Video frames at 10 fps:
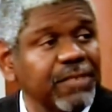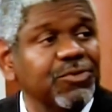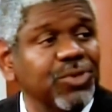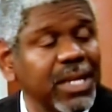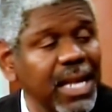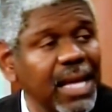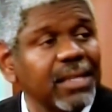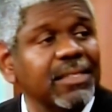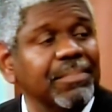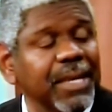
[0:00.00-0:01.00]
of Trinidad
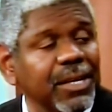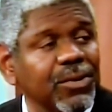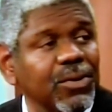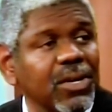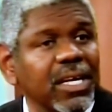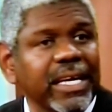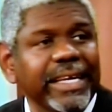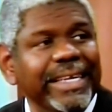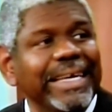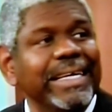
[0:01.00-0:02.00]
and Tobago
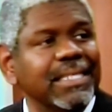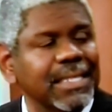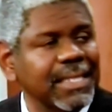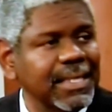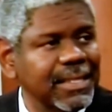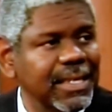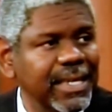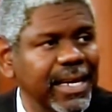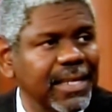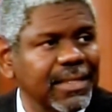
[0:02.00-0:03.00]
in the intercensal
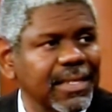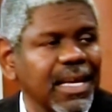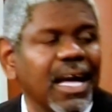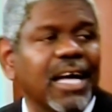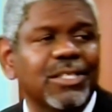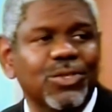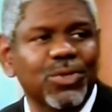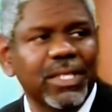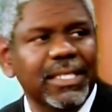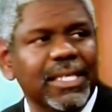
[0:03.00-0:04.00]
years. As you
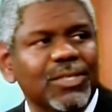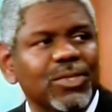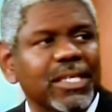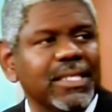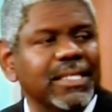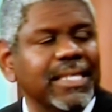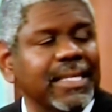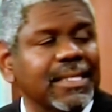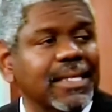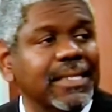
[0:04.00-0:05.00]
know, the CSO does a
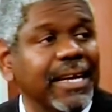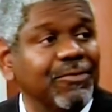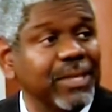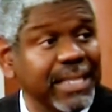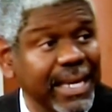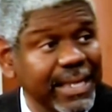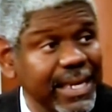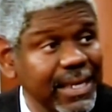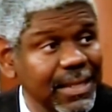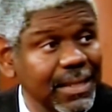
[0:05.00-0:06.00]
census every 10
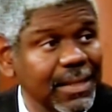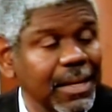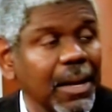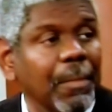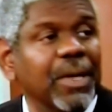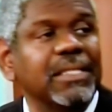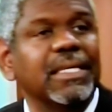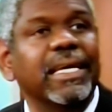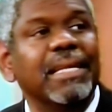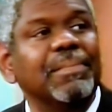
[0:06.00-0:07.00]
years. Yeah.
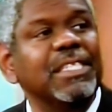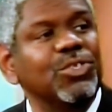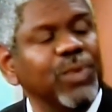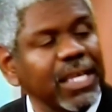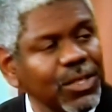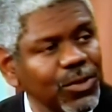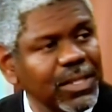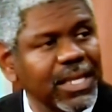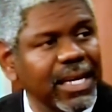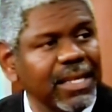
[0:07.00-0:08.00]
But in between
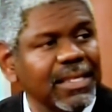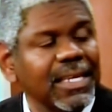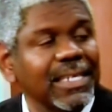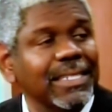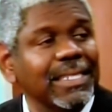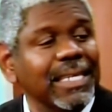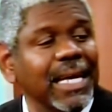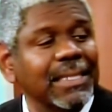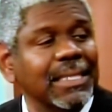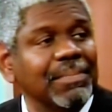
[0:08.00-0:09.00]
those years, the
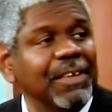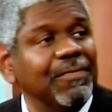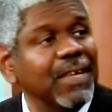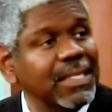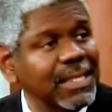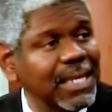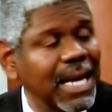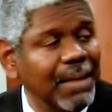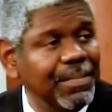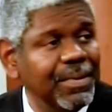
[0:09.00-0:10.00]
CSSP fills the
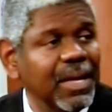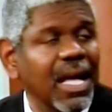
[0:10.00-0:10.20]
gap